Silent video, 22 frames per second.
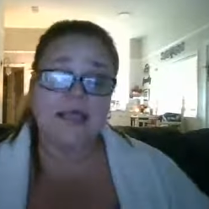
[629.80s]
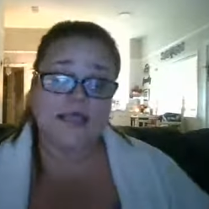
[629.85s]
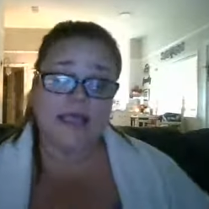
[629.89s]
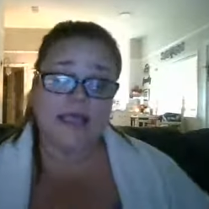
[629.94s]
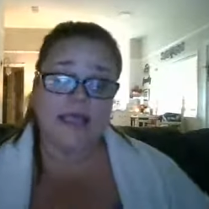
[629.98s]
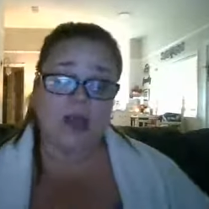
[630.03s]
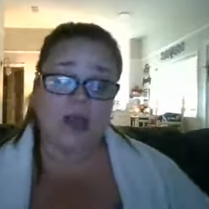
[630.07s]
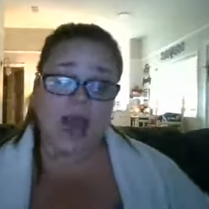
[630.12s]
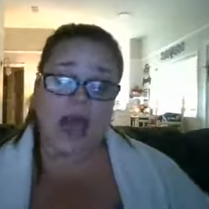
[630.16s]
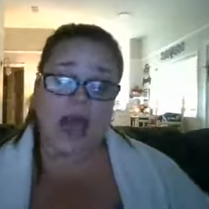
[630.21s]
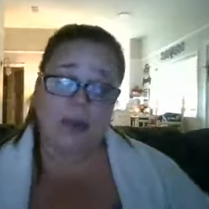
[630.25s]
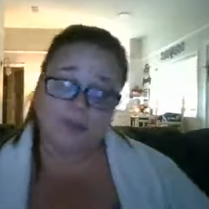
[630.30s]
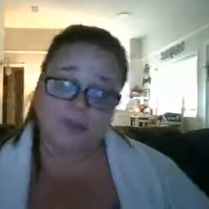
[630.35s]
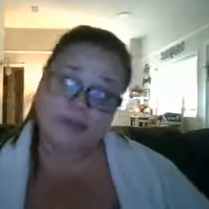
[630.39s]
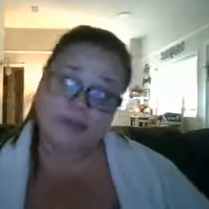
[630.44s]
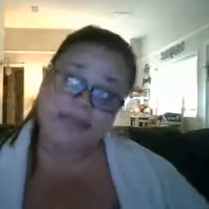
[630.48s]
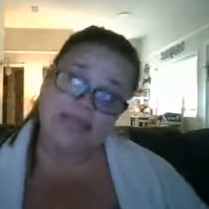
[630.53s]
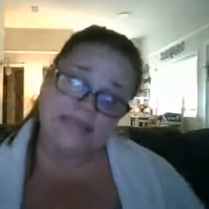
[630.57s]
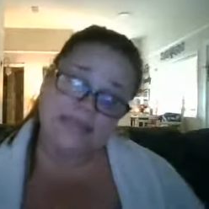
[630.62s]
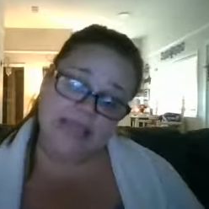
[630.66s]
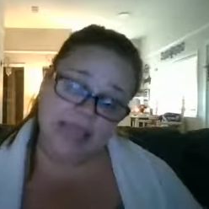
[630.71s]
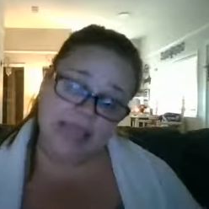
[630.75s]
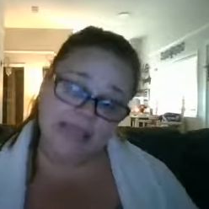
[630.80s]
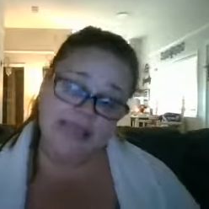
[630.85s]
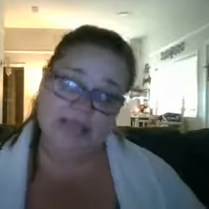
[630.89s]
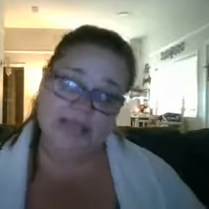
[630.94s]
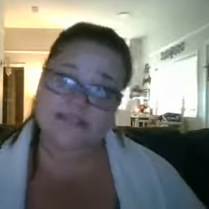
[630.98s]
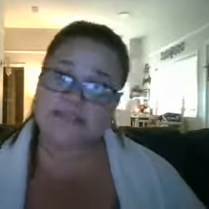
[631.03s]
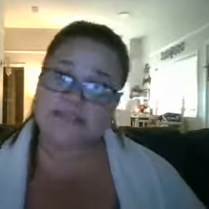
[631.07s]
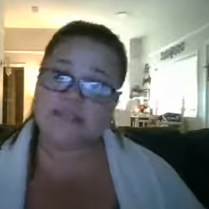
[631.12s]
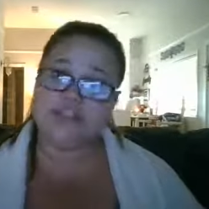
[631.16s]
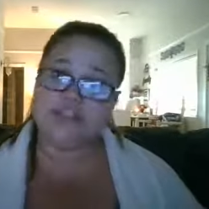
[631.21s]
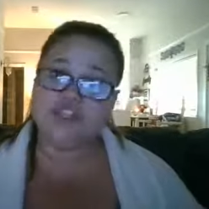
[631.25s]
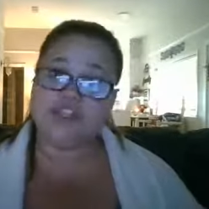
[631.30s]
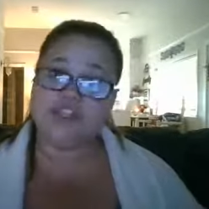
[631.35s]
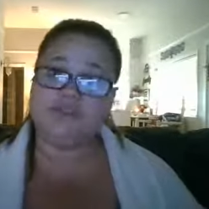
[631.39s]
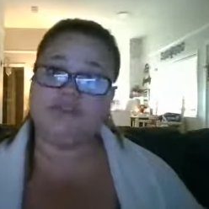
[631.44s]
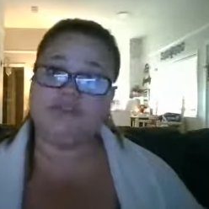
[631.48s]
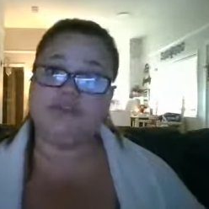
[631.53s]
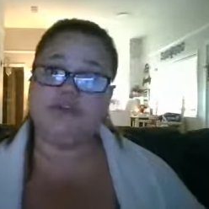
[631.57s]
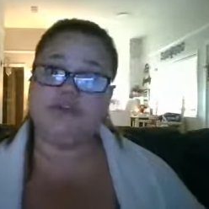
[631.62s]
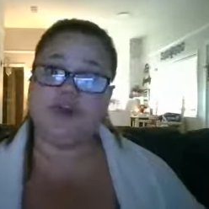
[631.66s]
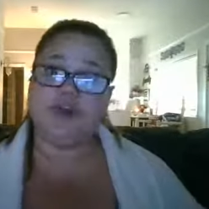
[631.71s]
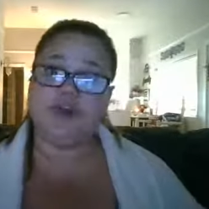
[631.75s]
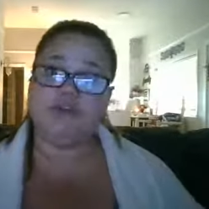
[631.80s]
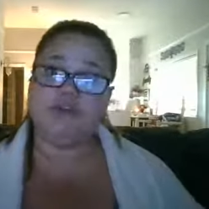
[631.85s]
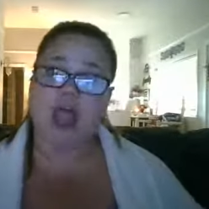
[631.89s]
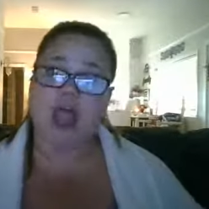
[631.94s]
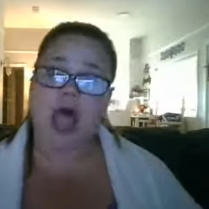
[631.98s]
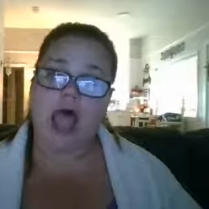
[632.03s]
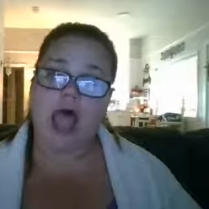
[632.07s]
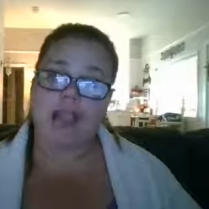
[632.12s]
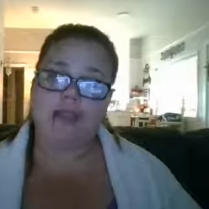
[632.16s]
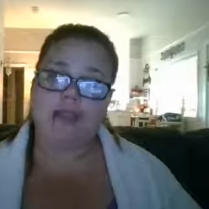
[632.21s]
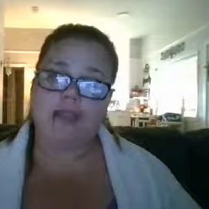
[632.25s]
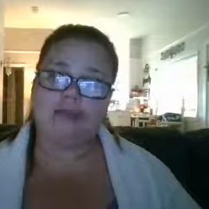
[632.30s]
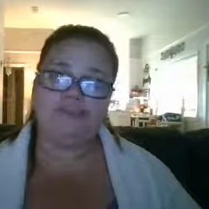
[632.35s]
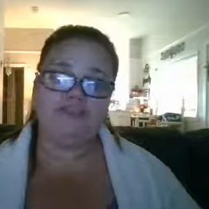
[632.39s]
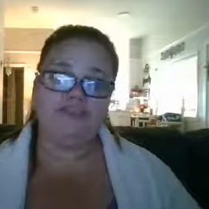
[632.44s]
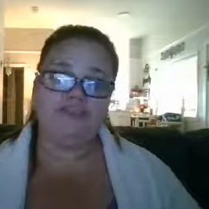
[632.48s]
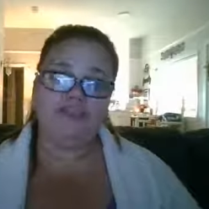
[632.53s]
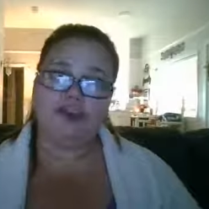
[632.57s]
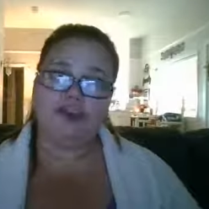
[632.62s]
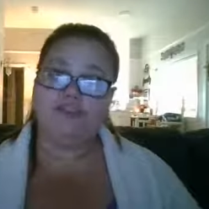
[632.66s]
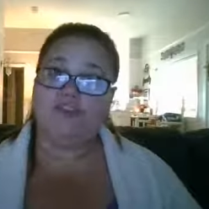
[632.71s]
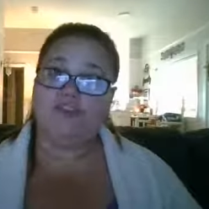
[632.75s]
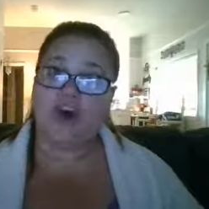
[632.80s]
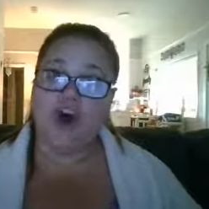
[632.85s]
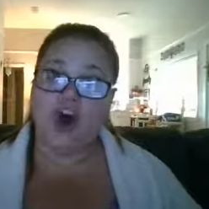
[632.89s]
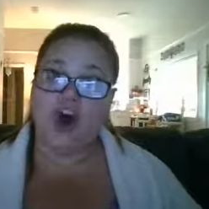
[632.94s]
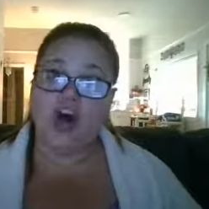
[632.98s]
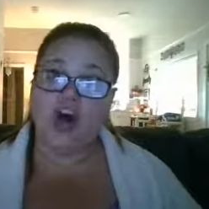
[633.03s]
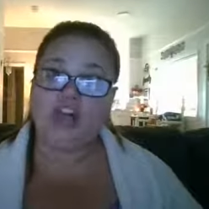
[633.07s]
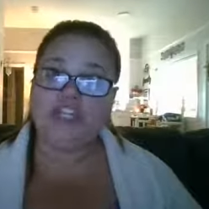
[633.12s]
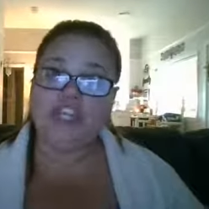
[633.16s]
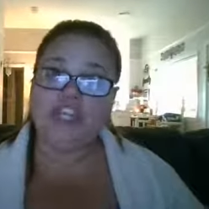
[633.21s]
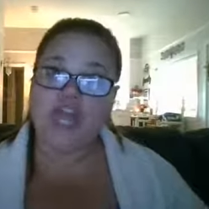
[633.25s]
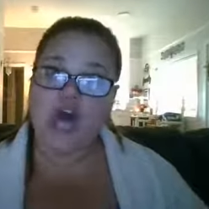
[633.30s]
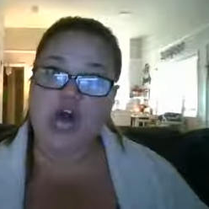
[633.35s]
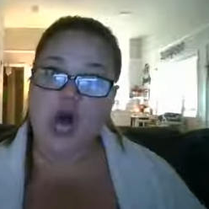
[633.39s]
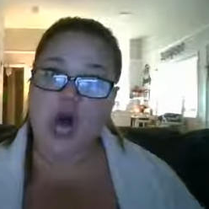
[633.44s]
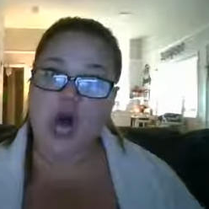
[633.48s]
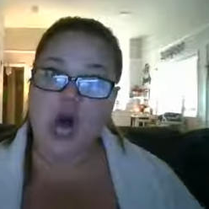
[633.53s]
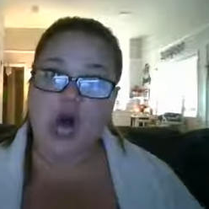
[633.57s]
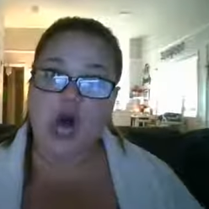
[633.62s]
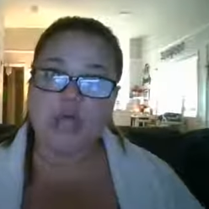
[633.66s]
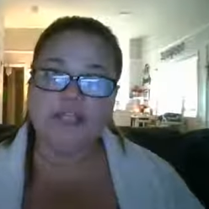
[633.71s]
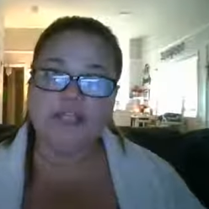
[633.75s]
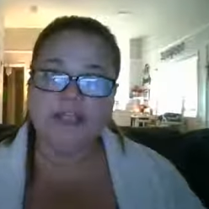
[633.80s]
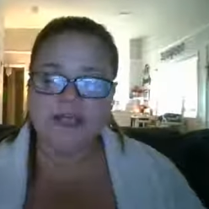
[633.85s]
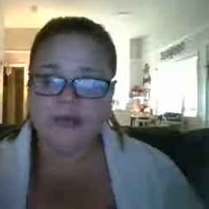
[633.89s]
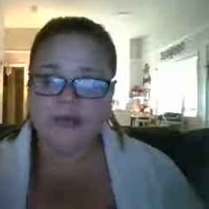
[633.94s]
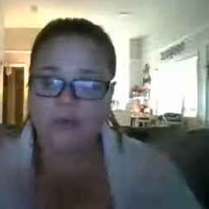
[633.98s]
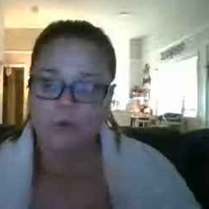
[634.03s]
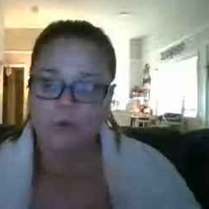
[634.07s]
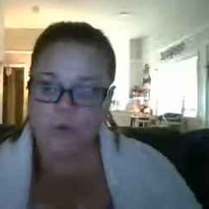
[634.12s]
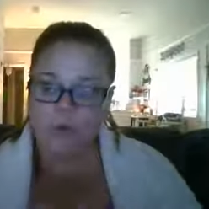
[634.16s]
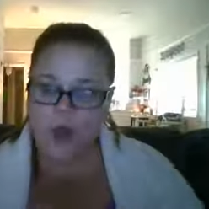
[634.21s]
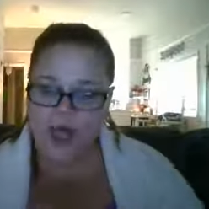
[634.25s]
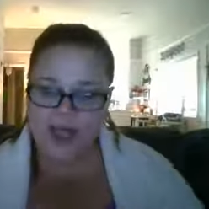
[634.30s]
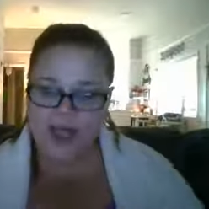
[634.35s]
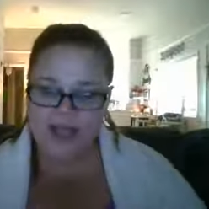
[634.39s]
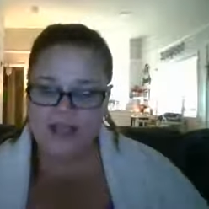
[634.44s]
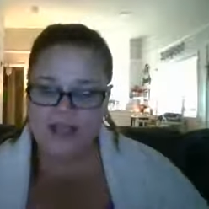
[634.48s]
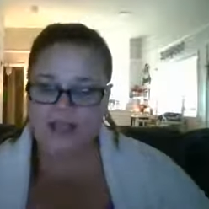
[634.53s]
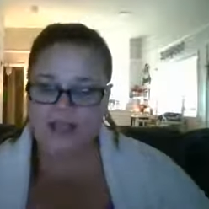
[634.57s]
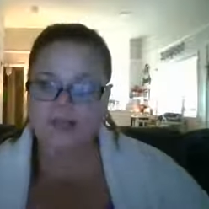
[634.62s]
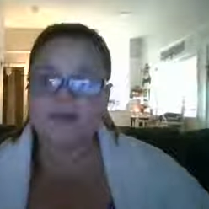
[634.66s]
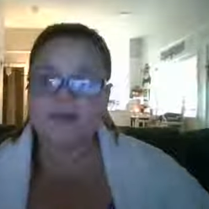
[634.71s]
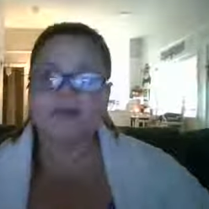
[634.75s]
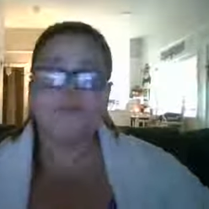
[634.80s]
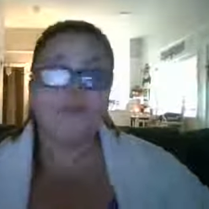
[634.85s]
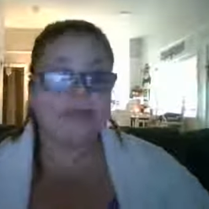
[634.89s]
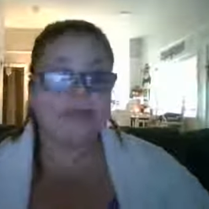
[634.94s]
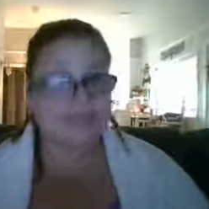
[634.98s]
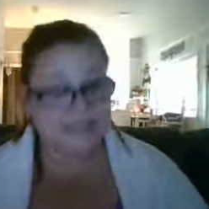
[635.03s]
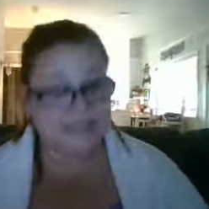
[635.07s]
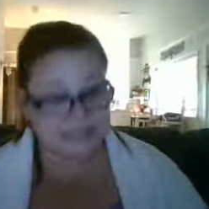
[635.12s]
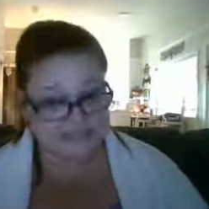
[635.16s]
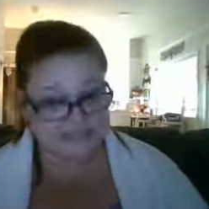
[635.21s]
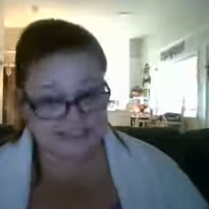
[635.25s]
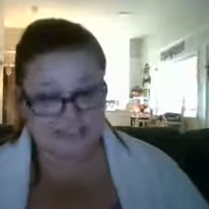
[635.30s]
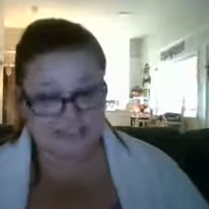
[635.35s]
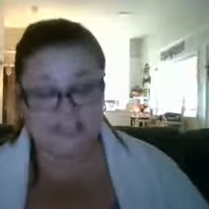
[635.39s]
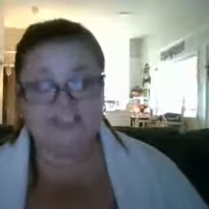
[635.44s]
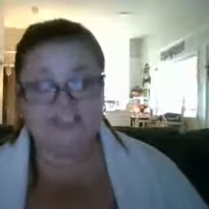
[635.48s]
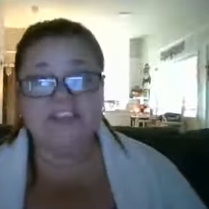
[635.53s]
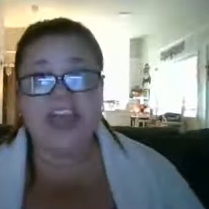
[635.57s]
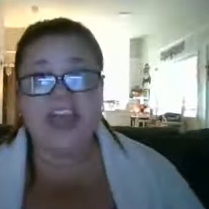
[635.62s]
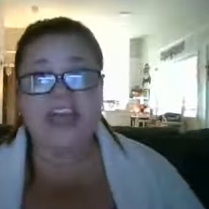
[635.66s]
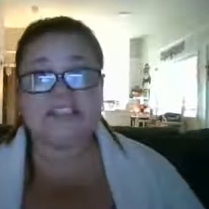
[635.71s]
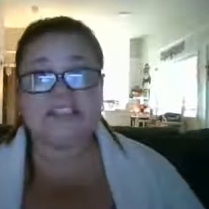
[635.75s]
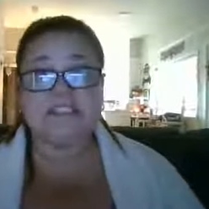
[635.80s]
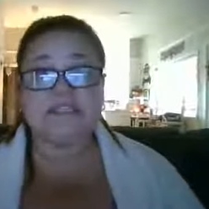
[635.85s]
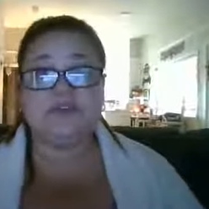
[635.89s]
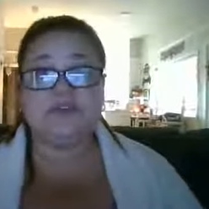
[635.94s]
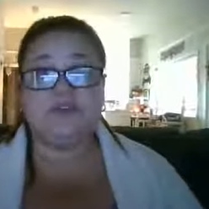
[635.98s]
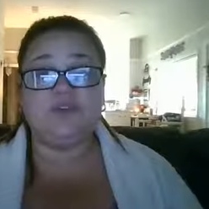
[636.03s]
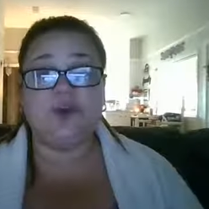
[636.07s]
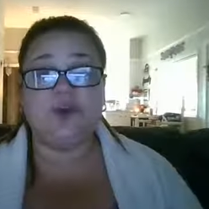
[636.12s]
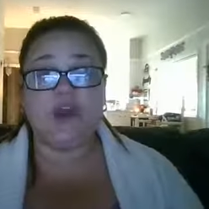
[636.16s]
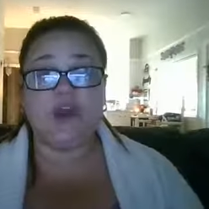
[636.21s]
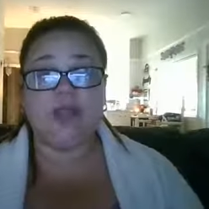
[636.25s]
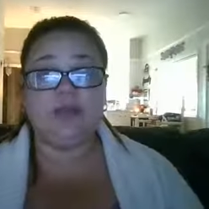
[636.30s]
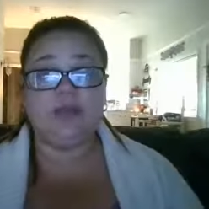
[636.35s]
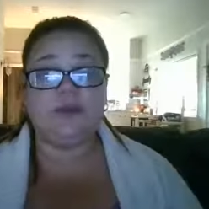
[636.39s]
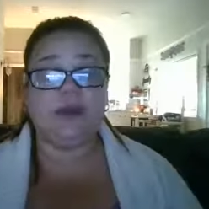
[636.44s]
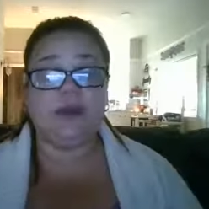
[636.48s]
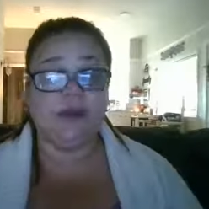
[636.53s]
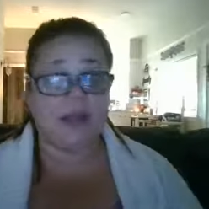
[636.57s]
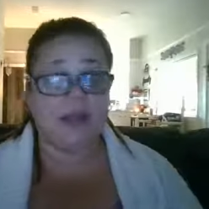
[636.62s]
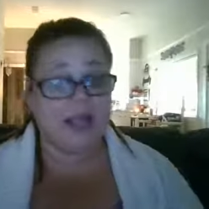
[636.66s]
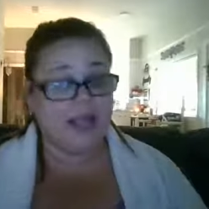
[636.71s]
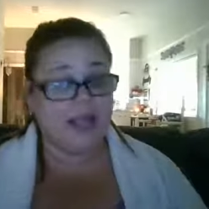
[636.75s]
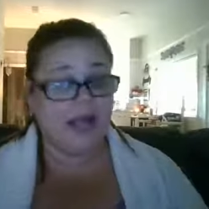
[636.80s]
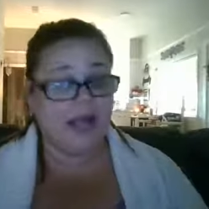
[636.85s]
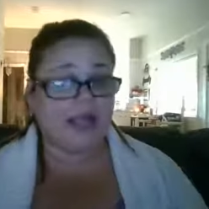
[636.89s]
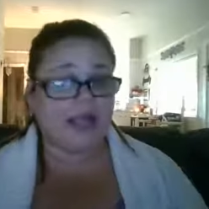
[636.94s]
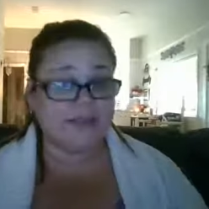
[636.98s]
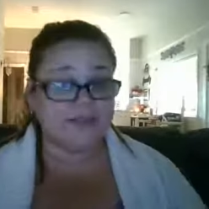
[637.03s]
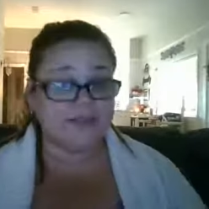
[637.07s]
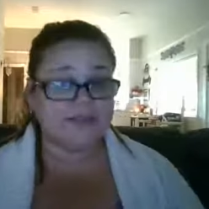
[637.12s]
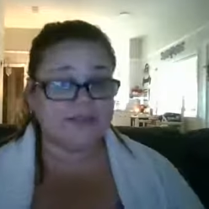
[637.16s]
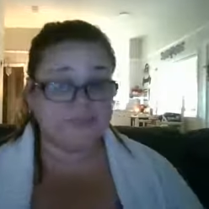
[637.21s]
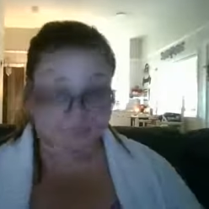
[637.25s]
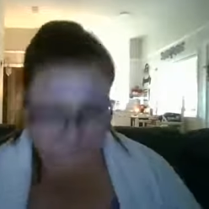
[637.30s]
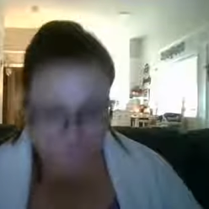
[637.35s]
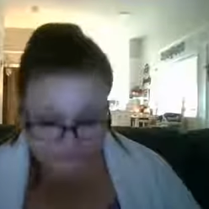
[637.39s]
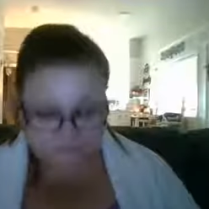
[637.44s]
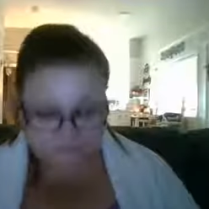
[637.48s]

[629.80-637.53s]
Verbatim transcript: Like I'm going to take this engine for a ride in front of all y'all. Why? Because you've asked for it. All right, guys.